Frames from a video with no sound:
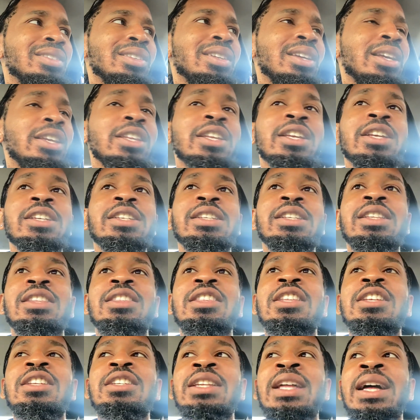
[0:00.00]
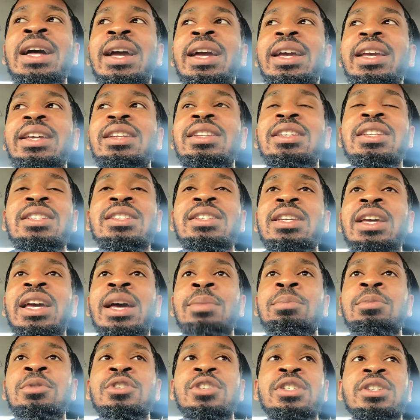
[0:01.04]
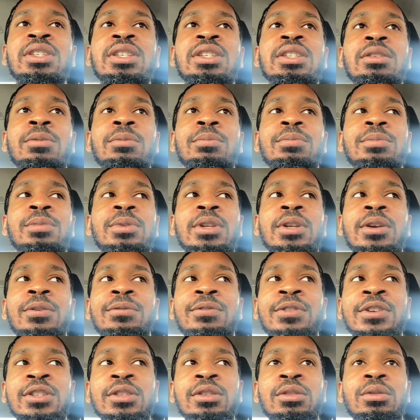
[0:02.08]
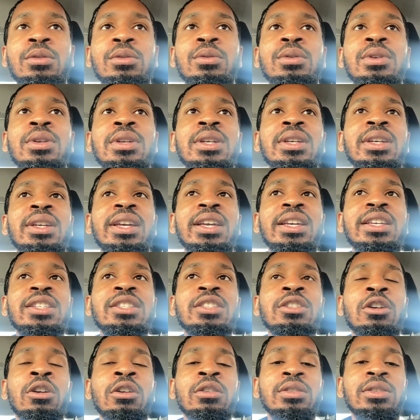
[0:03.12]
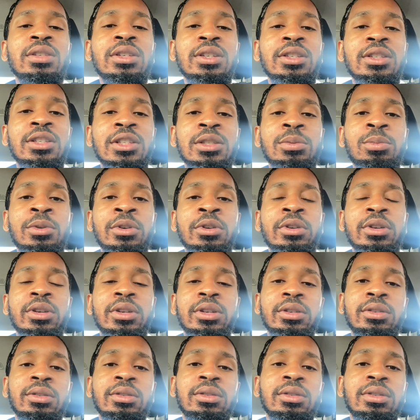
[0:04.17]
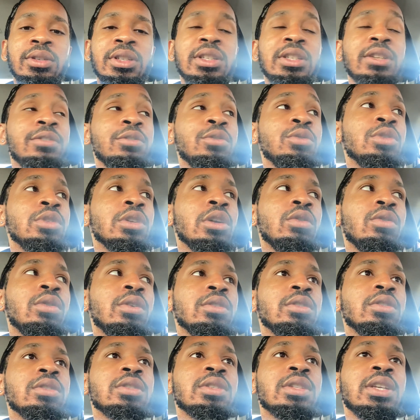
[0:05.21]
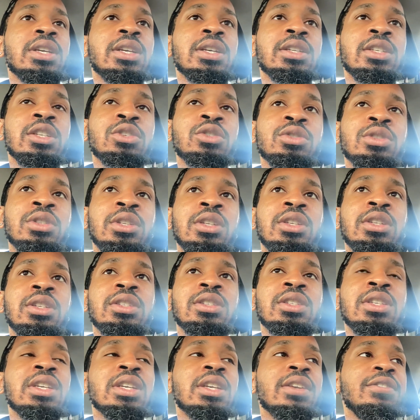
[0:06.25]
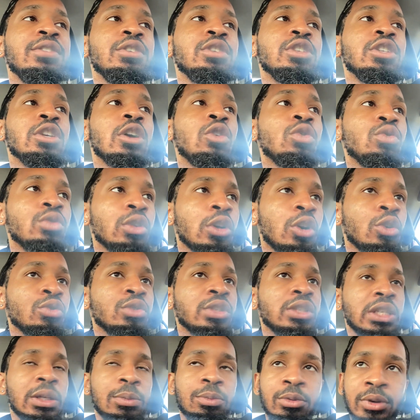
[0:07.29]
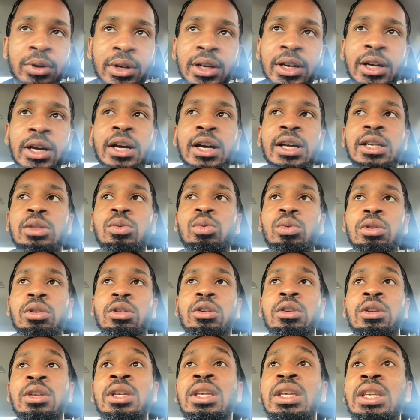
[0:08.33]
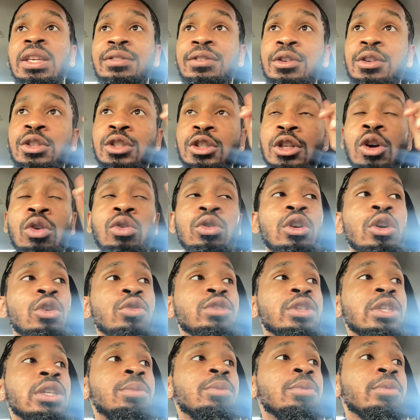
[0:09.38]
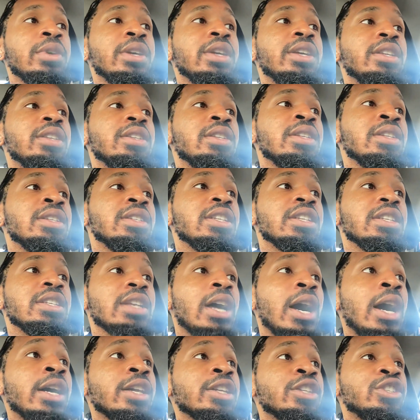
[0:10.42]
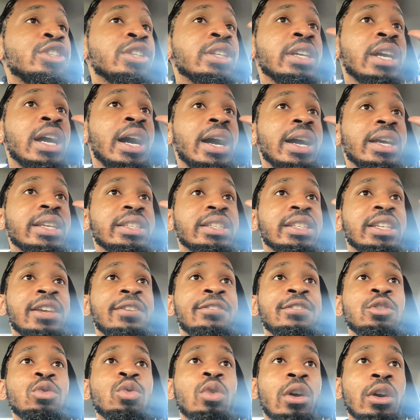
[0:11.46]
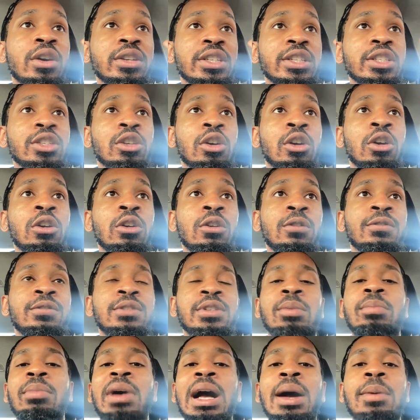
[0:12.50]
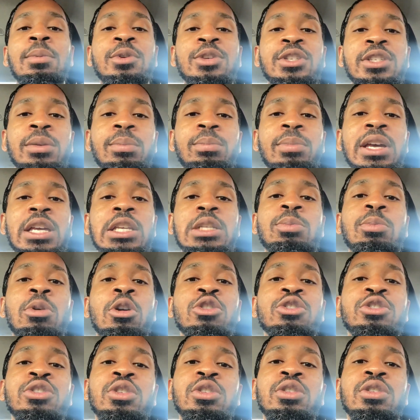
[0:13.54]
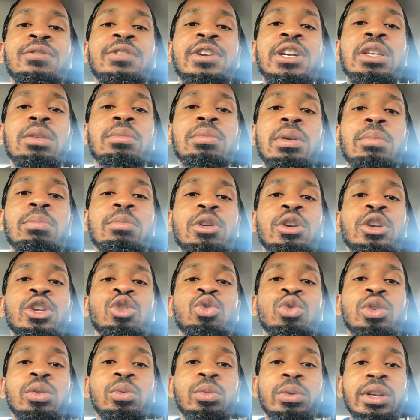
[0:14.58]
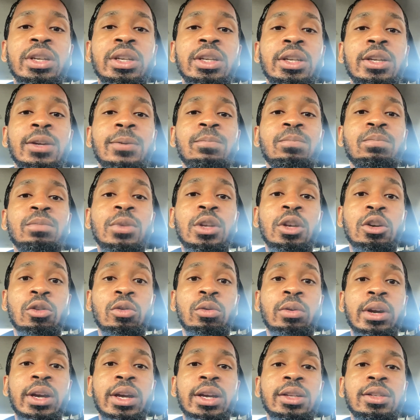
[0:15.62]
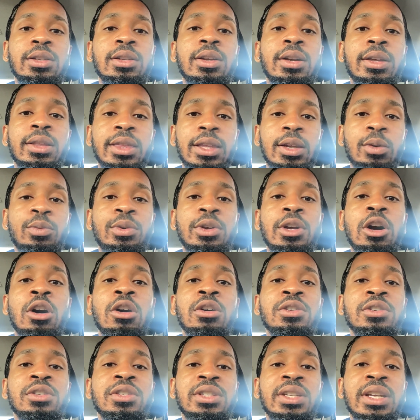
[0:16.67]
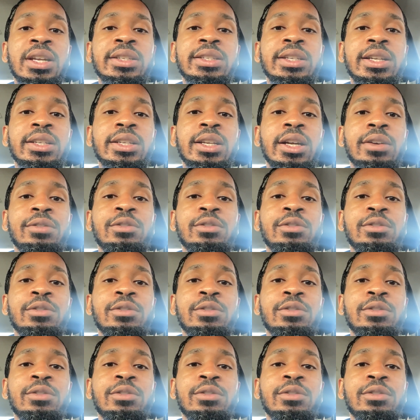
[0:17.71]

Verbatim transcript: And it, the lack doesn't happen just in the, the physical. It starts in the spirit. And if you don't understand those things, if you don't go deeper in God's word, if you don't go deeper in the knowledge that God has given you on this earth, the Bible is the best personal development book you can read. Correct? I think we all understand that now.